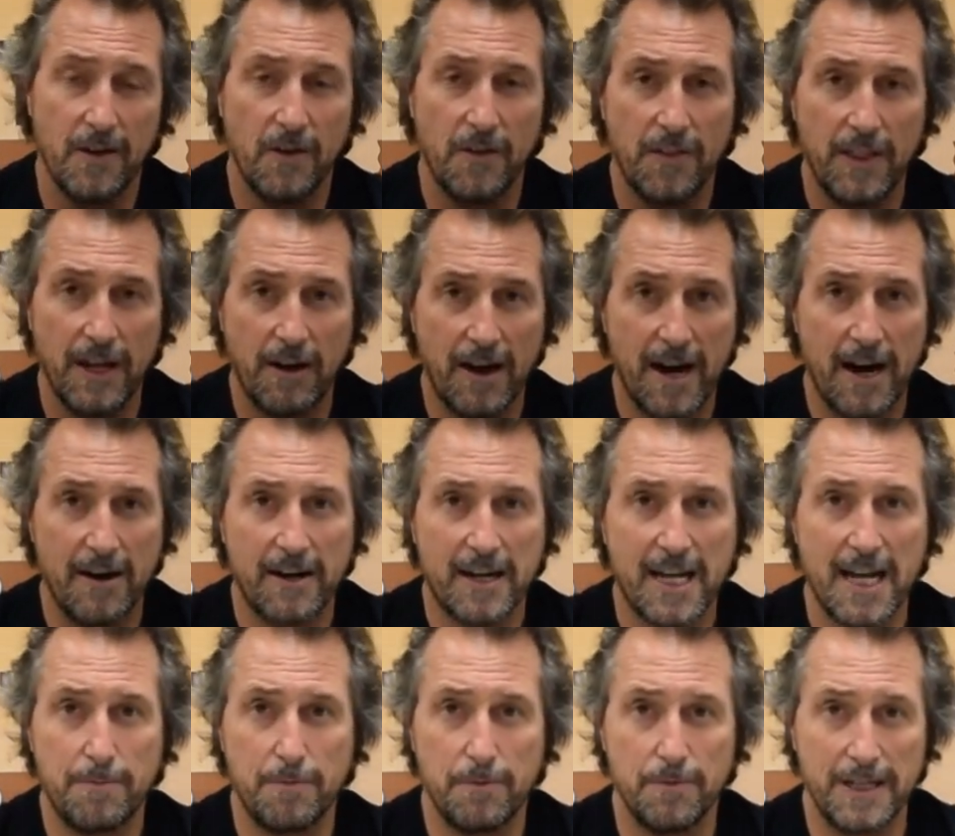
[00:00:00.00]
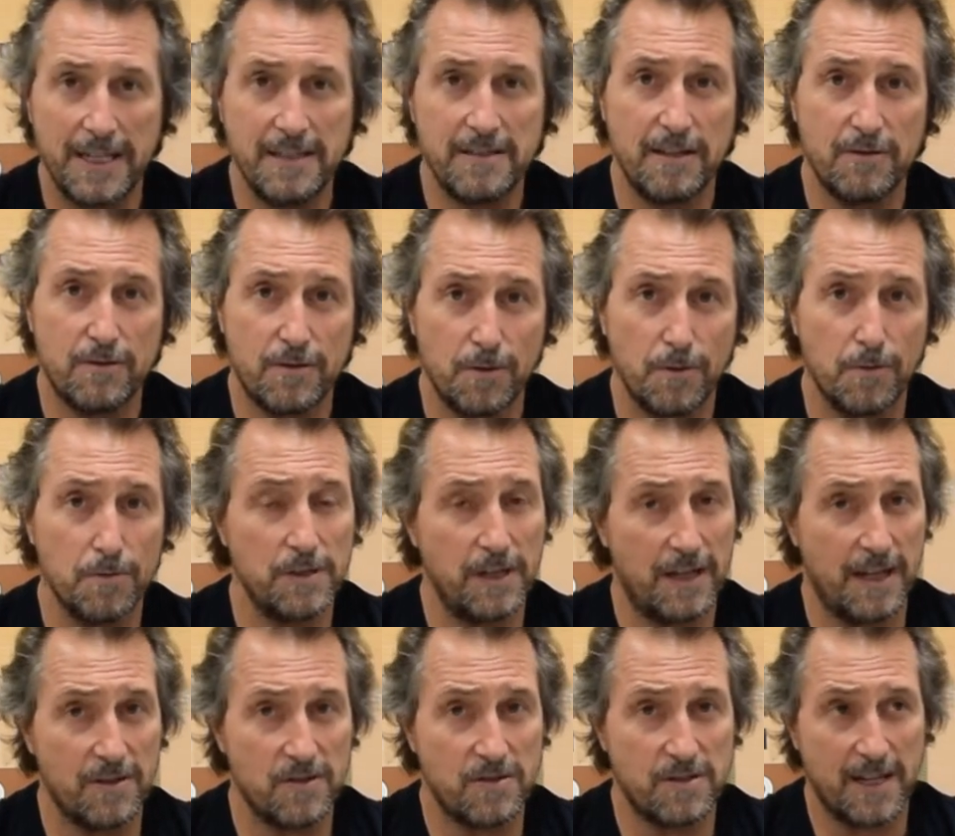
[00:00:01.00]
There are a couple easy tools you
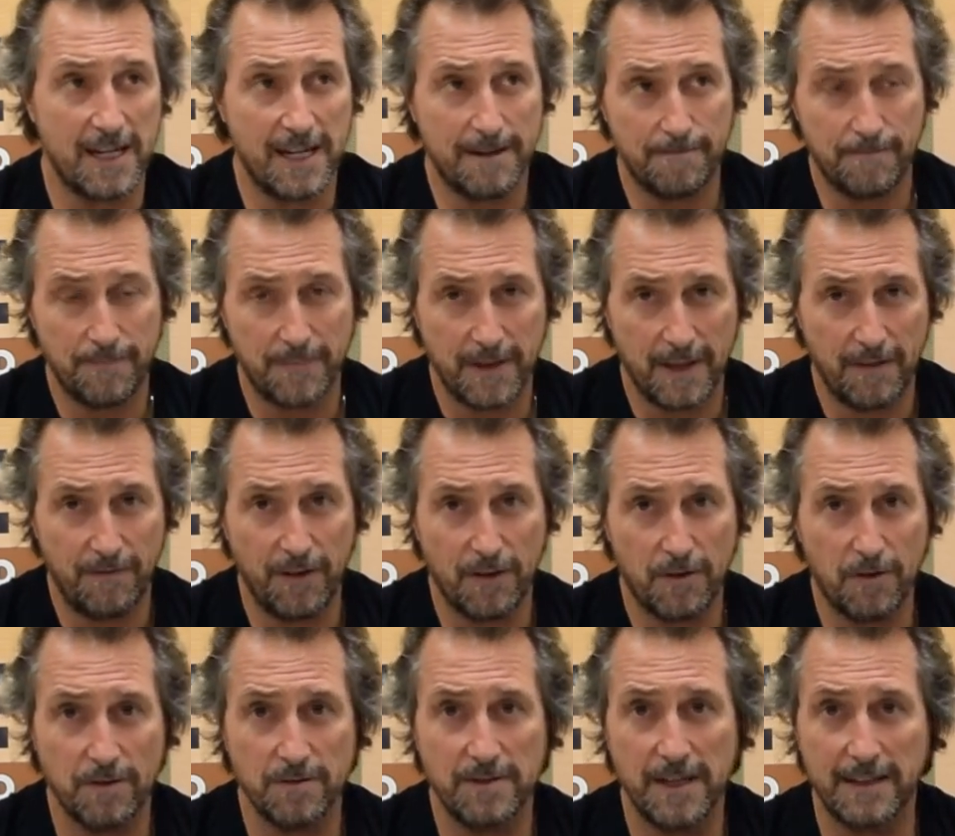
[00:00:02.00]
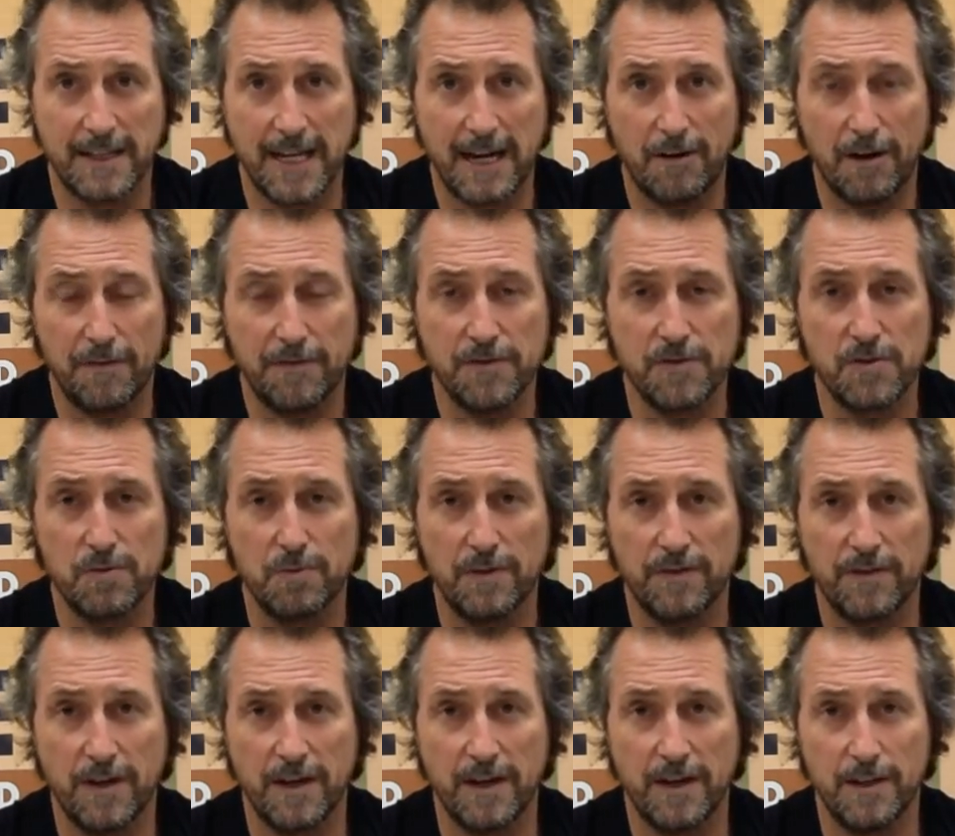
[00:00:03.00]
can set up. If you contact our office, we've
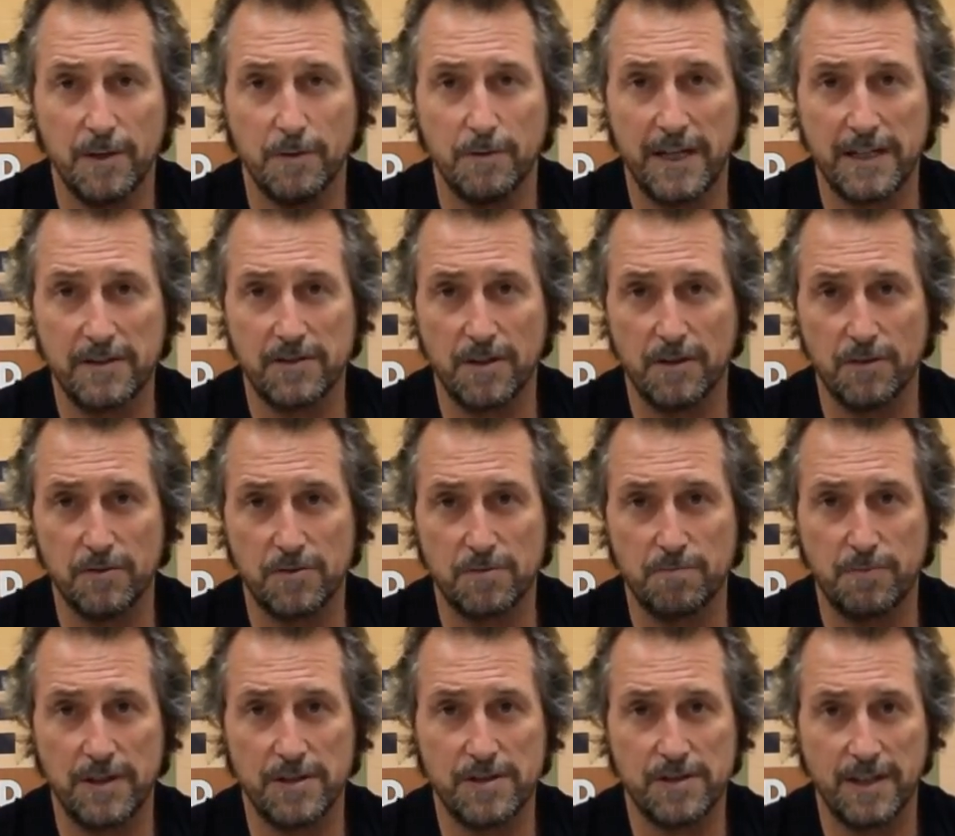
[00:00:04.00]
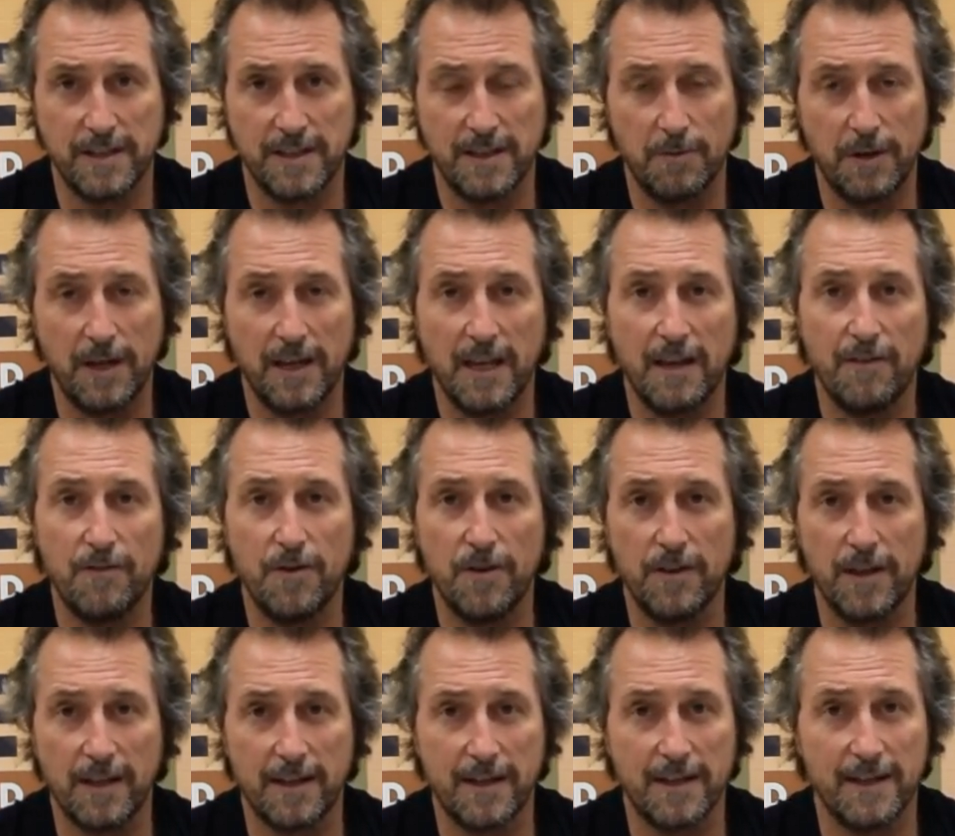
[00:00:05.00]
got a little Excel spreadsheet that we can give you
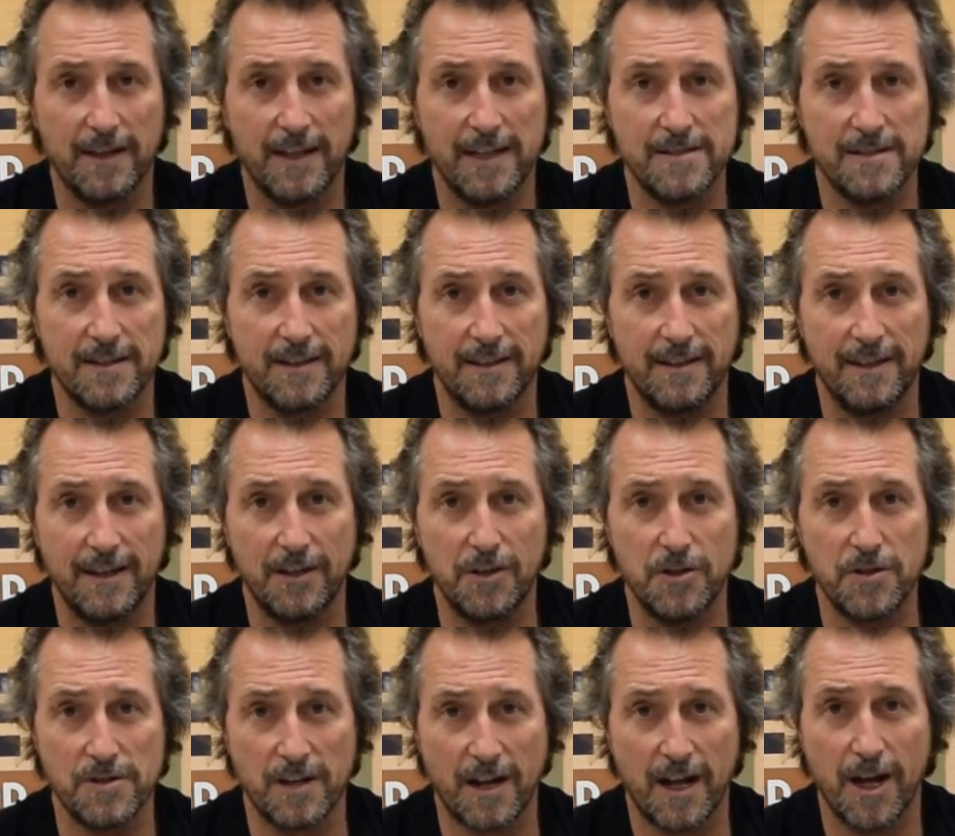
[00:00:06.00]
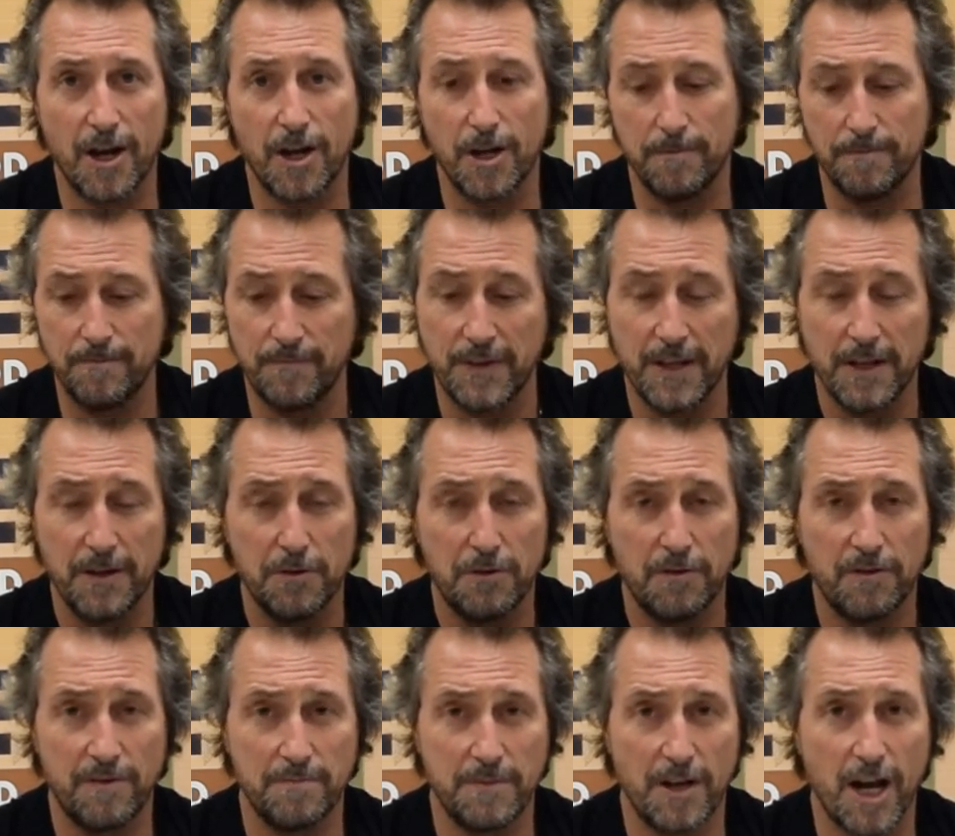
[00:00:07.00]
that can easily, you can use at home
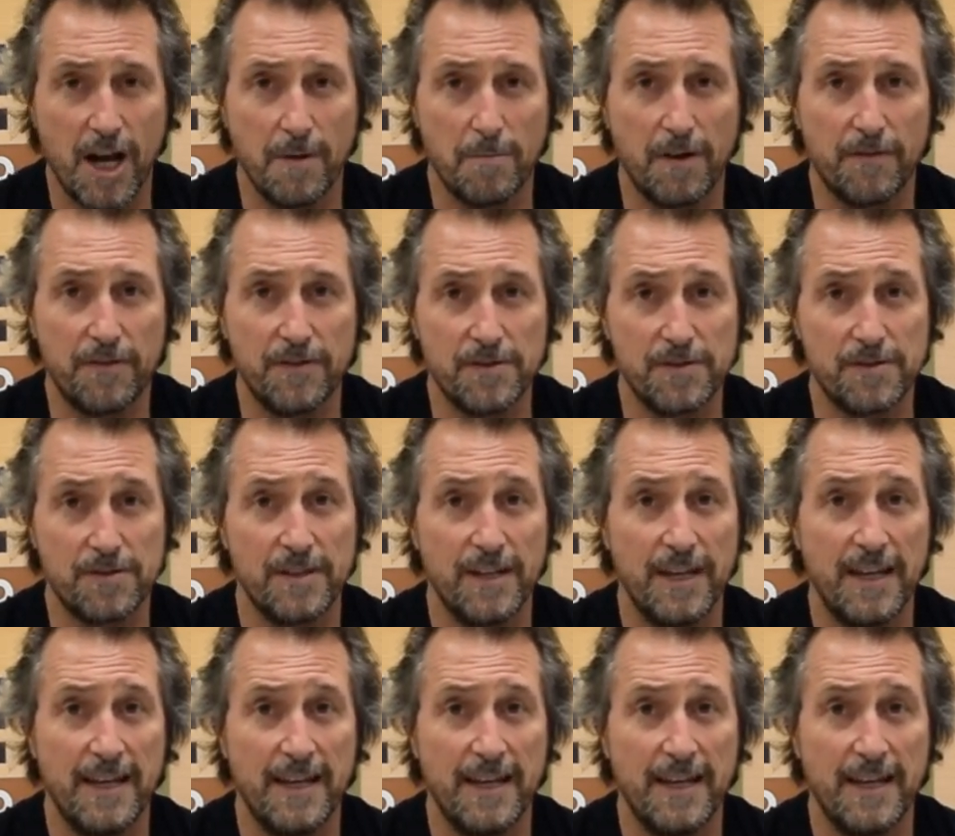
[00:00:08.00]
or from your home office